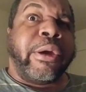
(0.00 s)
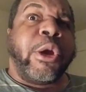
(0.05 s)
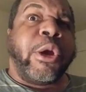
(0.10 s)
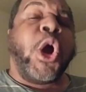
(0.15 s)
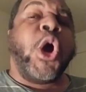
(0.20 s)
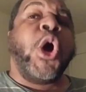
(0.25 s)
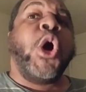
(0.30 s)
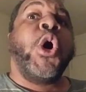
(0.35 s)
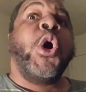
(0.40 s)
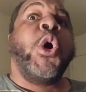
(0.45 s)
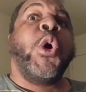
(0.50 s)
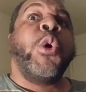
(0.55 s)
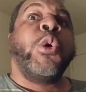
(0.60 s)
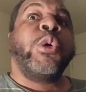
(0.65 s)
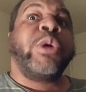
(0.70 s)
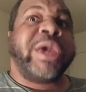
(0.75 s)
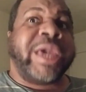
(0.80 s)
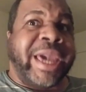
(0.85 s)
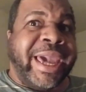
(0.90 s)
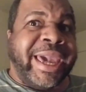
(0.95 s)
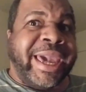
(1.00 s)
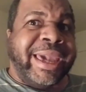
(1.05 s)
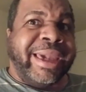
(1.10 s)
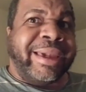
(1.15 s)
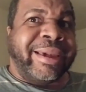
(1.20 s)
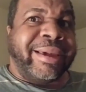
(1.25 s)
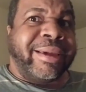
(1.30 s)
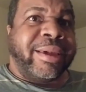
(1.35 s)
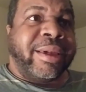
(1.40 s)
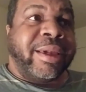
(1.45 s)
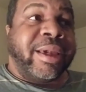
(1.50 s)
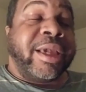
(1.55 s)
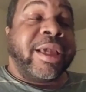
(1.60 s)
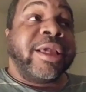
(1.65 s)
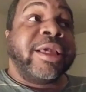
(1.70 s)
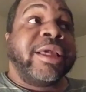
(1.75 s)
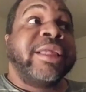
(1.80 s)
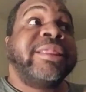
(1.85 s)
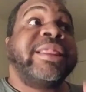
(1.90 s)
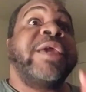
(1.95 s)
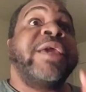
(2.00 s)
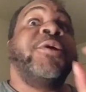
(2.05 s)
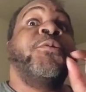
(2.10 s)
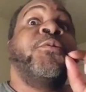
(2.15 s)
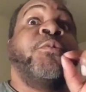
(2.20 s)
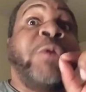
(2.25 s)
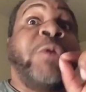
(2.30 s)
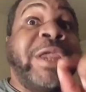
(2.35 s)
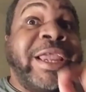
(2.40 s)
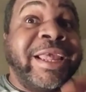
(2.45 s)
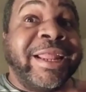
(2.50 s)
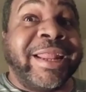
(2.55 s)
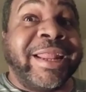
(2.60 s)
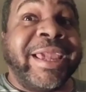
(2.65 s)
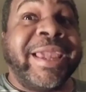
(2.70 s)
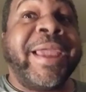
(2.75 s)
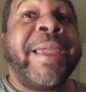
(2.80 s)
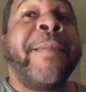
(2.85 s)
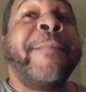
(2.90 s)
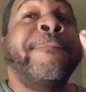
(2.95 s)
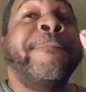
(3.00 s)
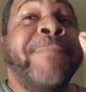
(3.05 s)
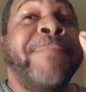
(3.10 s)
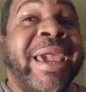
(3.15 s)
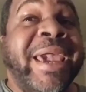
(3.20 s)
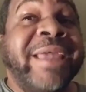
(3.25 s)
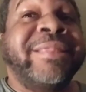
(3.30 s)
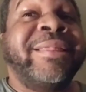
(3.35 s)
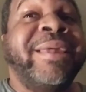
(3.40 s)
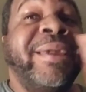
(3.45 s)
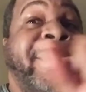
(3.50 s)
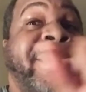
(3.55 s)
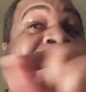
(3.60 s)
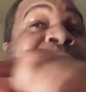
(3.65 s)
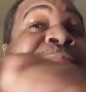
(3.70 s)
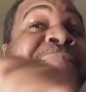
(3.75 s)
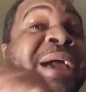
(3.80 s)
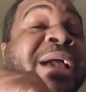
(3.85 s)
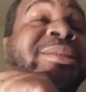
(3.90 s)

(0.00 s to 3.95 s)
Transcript: Okay, they really made the Impact